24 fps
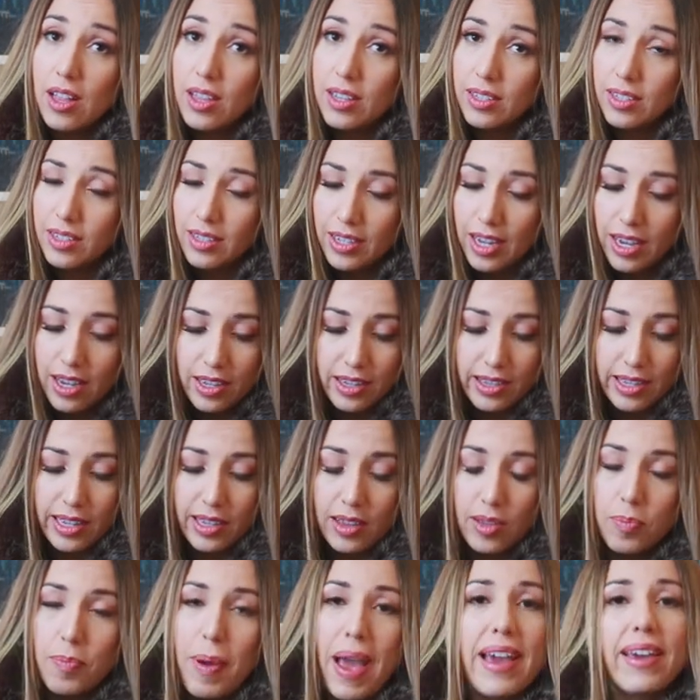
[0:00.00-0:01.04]
second
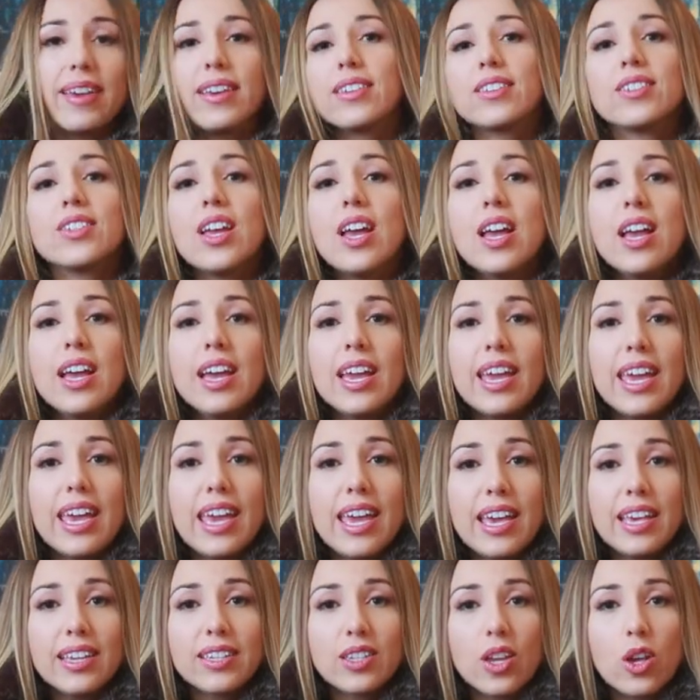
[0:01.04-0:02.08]
little package
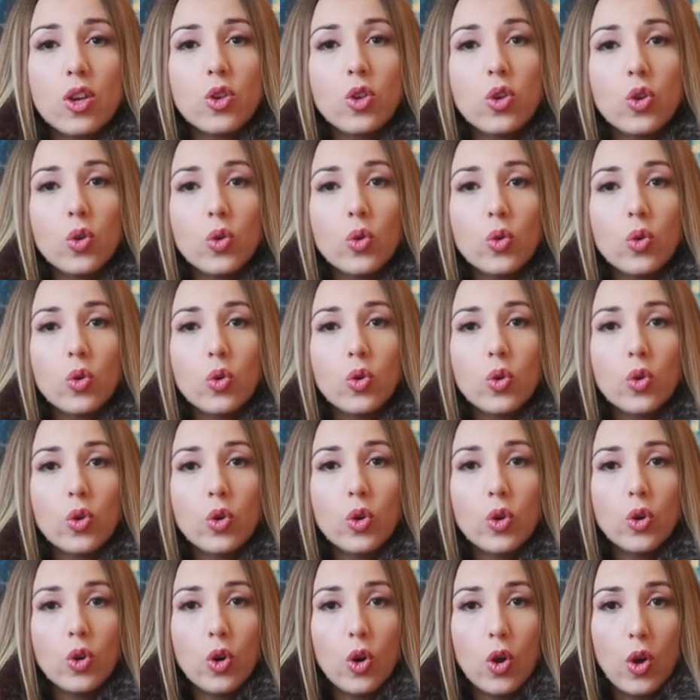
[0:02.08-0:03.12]
is
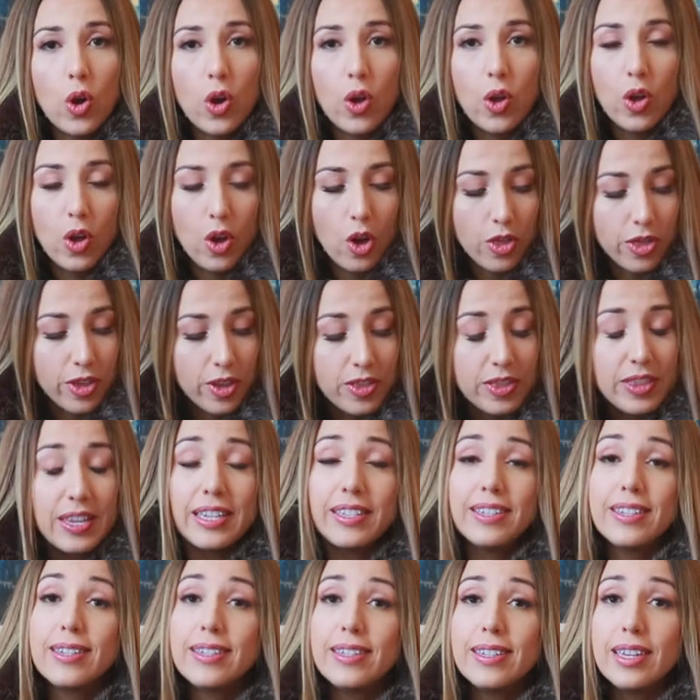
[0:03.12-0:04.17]
your uh,
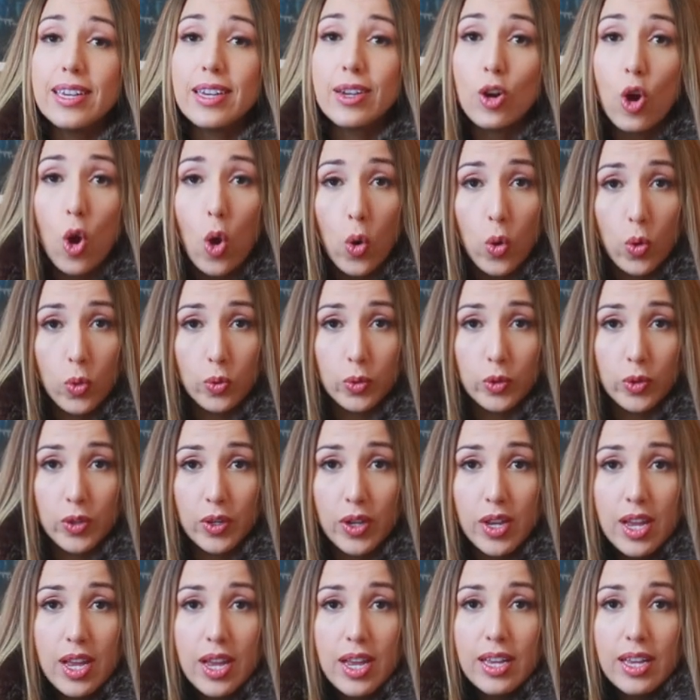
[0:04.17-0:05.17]
authenticity code.